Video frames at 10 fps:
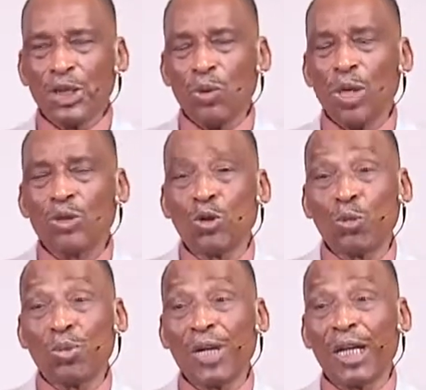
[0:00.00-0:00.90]
I want to
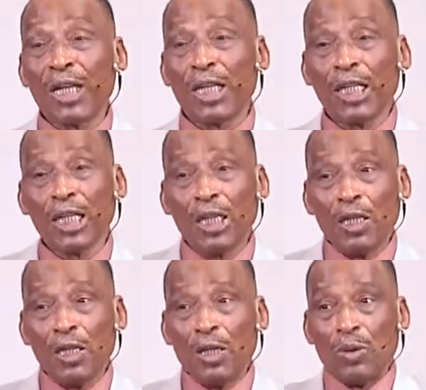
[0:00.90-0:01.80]
pray
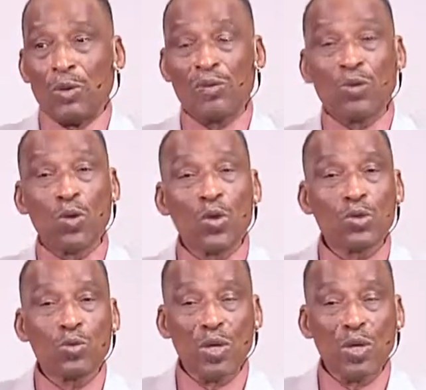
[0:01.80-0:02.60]
with those